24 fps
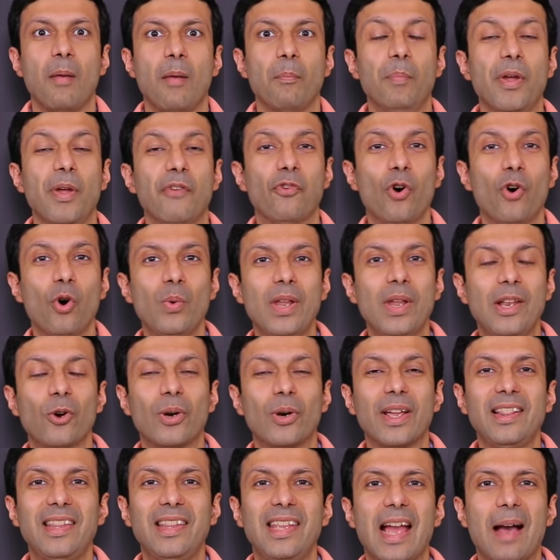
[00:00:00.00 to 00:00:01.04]
Before we
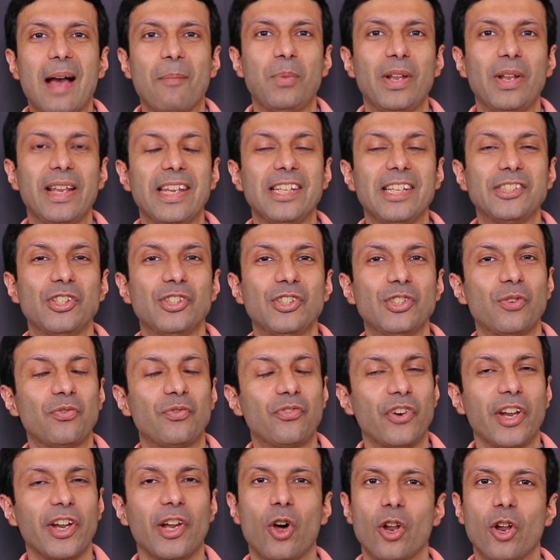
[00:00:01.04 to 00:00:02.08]
look at the applications
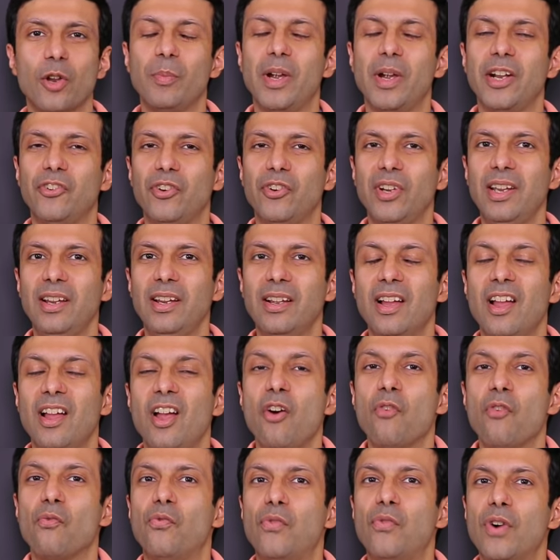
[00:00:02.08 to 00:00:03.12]
of trigonometry,
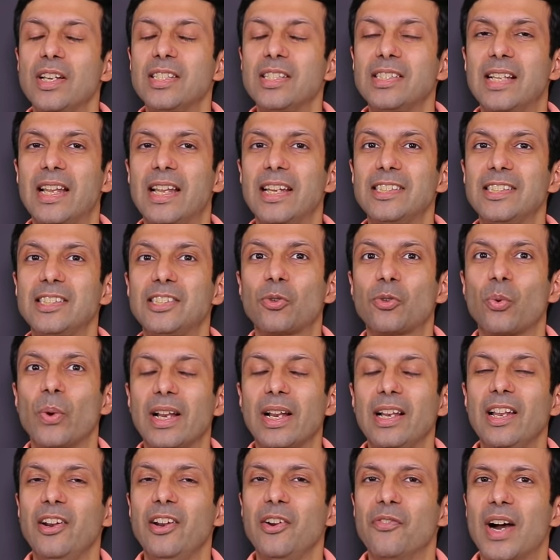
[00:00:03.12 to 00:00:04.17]
first let's
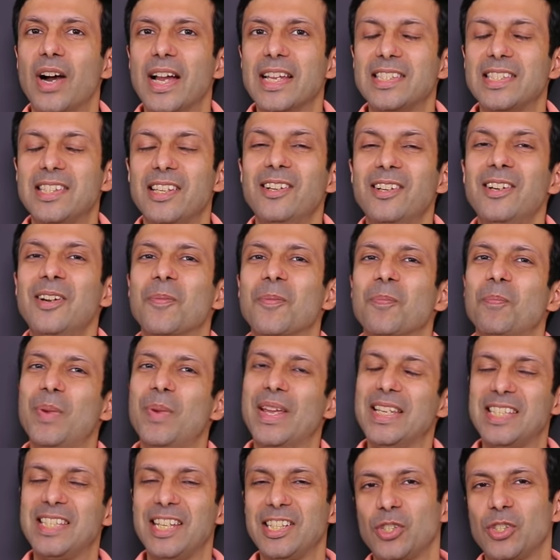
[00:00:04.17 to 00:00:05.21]
quickly revise the
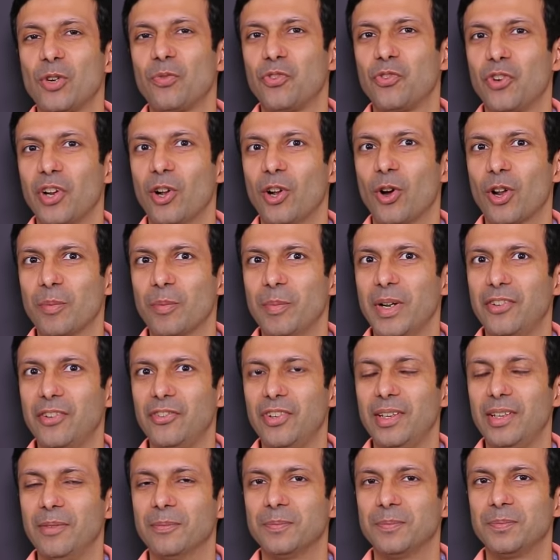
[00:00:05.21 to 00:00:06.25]
basics of
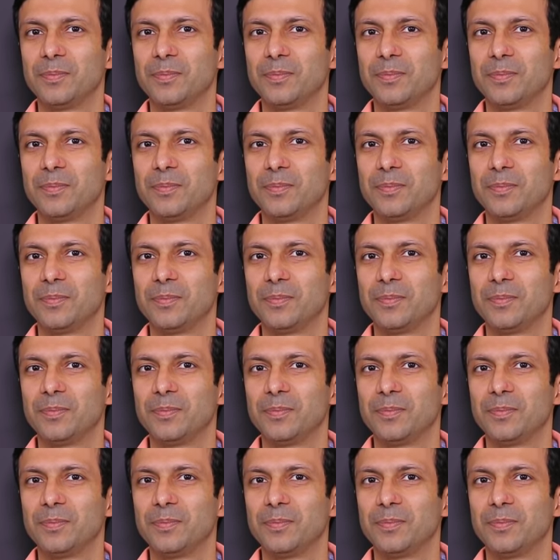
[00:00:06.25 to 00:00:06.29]
trigonometry.